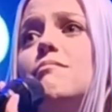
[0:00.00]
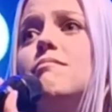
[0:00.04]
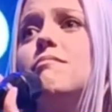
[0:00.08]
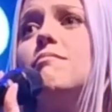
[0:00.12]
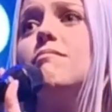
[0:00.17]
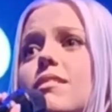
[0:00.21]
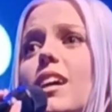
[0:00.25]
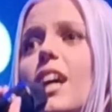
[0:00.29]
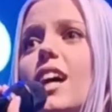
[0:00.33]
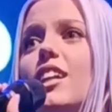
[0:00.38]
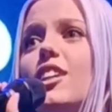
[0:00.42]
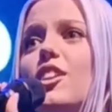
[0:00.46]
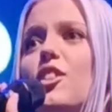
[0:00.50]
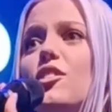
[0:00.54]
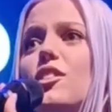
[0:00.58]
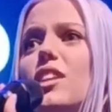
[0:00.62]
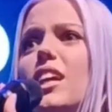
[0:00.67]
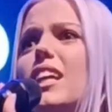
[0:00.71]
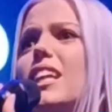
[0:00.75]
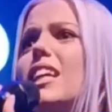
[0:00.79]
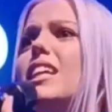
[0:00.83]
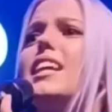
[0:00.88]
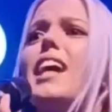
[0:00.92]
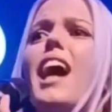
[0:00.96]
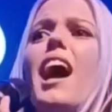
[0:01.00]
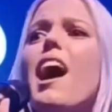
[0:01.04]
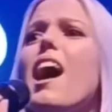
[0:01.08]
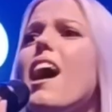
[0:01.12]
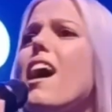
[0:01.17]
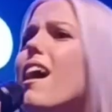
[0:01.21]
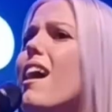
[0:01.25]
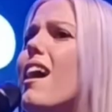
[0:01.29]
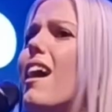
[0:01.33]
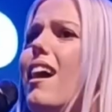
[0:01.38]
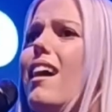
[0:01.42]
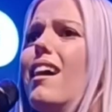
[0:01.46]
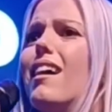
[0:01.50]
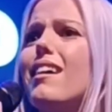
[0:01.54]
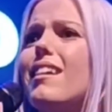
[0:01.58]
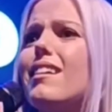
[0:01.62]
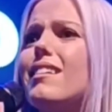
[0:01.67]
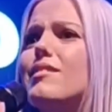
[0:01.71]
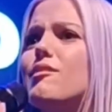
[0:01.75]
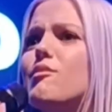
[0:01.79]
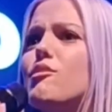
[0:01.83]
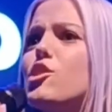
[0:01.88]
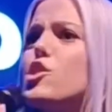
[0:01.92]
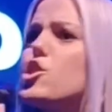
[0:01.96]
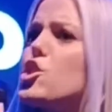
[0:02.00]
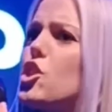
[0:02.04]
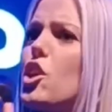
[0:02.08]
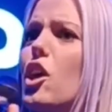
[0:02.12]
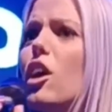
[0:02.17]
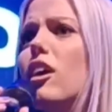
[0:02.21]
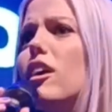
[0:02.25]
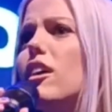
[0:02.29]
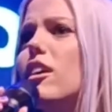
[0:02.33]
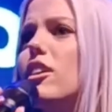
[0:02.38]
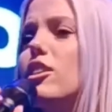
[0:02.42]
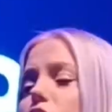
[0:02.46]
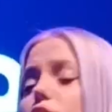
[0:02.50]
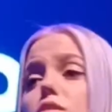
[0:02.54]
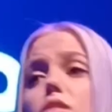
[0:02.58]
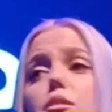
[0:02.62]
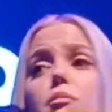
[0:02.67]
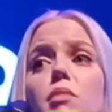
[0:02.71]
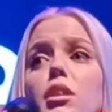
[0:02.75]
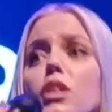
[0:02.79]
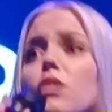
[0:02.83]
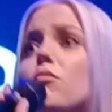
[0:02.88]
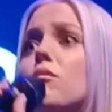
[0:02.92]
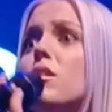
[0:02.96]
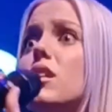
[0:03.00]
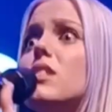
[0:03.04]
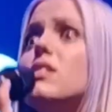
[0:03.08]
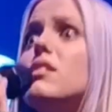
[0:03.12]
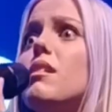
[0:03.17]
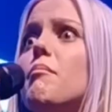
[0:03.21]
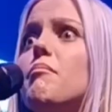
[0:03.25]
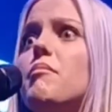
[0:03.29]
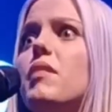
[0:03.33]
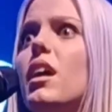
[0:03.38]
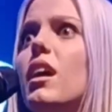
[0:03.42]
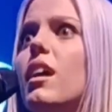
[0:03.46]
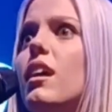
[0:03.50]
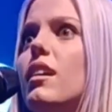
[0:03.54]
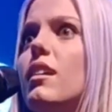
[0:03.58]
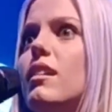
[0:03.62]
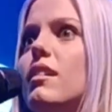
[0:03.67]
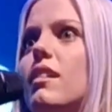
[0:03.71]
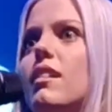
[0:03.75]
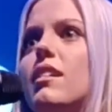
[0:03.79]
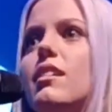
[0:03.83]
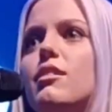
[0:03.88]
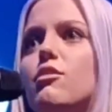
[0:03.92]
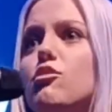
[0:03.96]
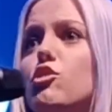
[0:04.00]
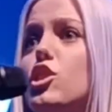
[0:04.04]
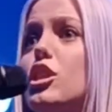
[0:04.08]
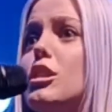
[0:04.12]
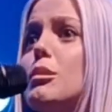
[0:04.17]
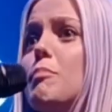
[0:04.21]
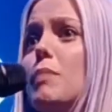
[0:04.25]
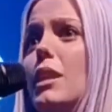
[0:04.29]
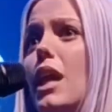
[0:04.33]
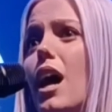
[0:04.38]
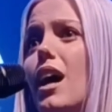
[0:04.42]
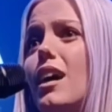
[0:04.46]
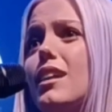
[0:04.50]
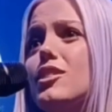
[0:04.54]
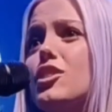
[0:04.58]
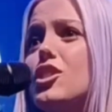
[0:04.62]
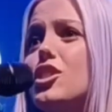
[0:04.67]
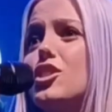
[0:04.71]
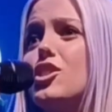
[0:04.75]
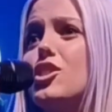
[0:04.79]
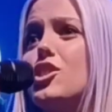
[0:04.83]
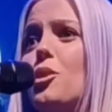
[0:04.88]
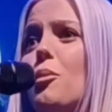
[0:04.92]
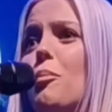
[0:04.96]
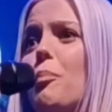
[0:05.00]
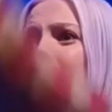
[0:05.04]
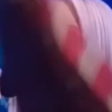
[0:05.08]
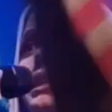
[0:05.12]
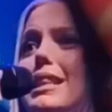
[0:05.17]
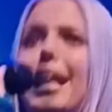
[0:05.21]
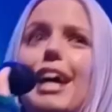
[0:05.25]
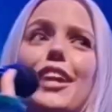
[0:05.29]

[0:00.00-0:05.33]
And they're like, yeah, sure. You seem like you need something. She's blonde. She's stupid.